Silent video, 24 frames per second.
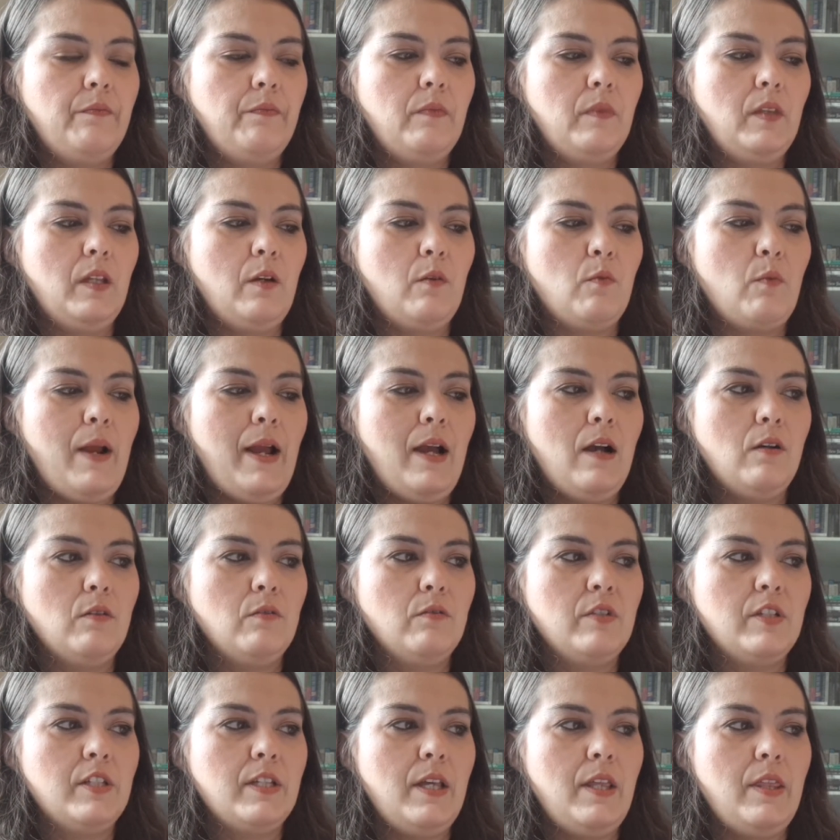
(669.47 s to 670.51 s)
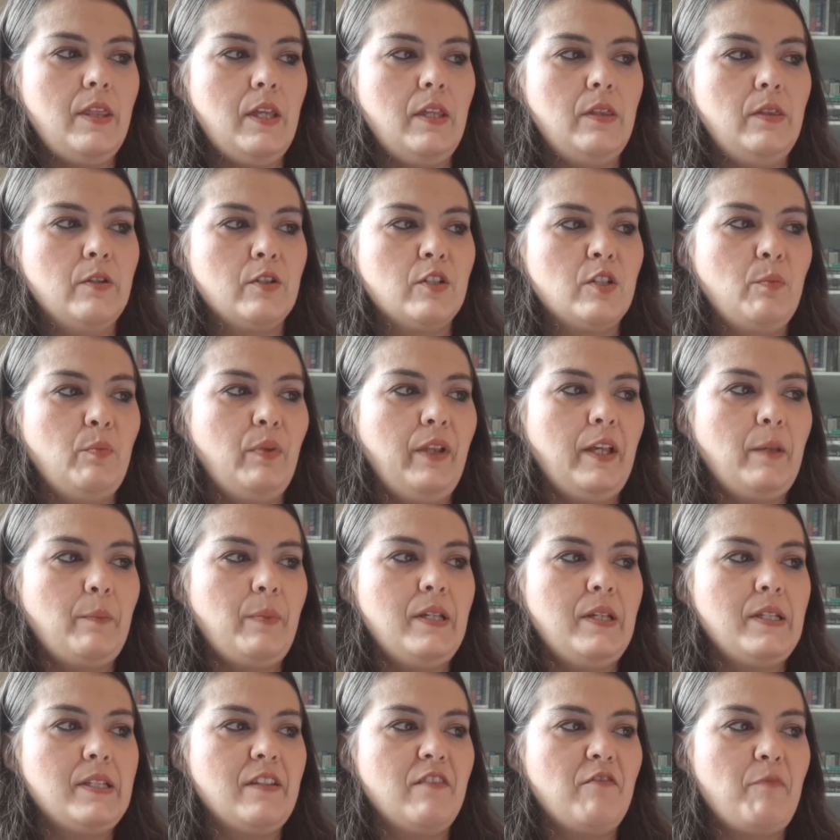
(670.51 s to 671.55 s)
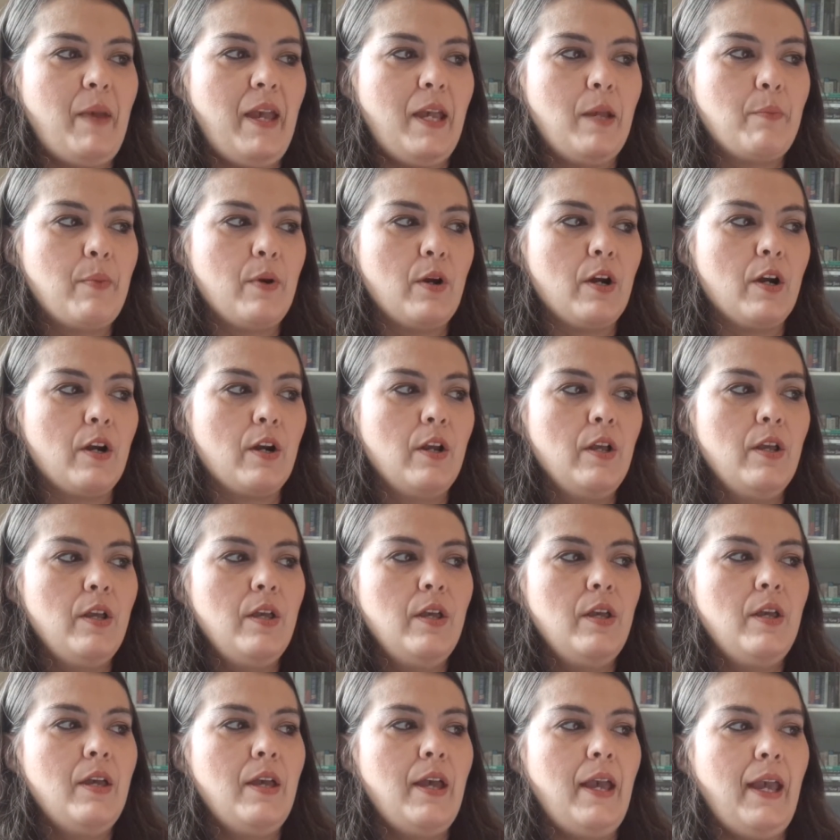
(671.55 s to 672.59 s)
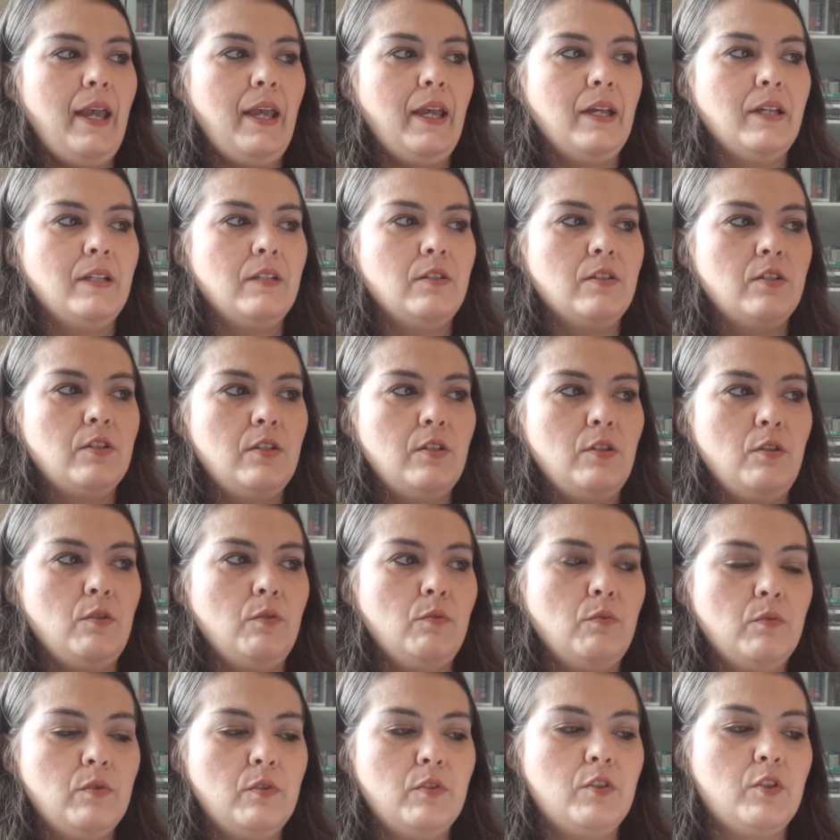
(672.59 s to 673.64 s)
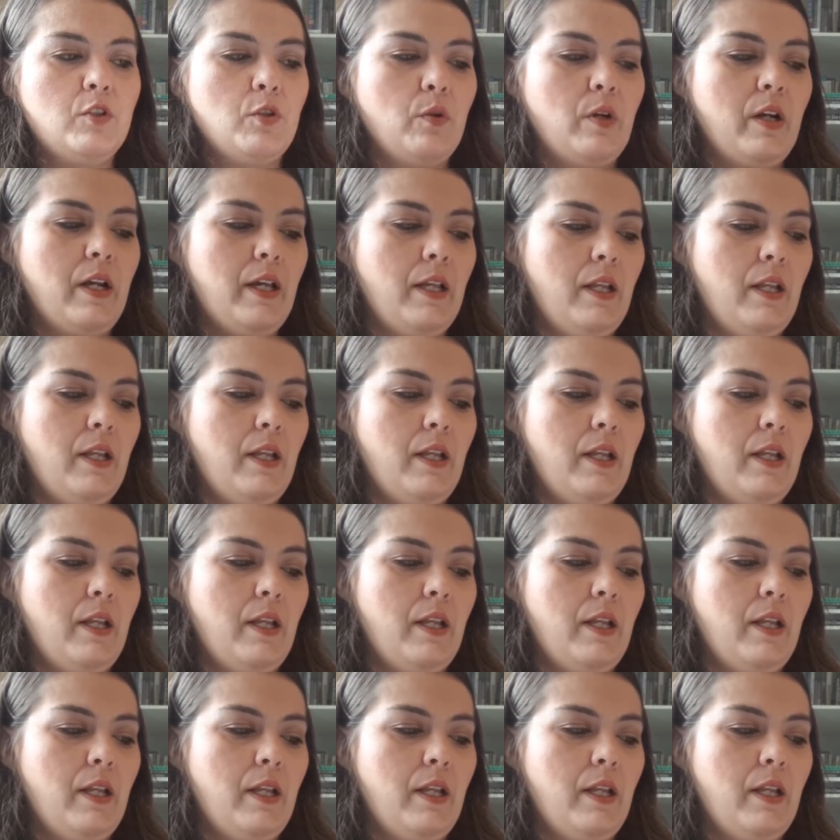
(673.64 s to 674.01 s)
around, and then there's a blank piece of paper, and you store it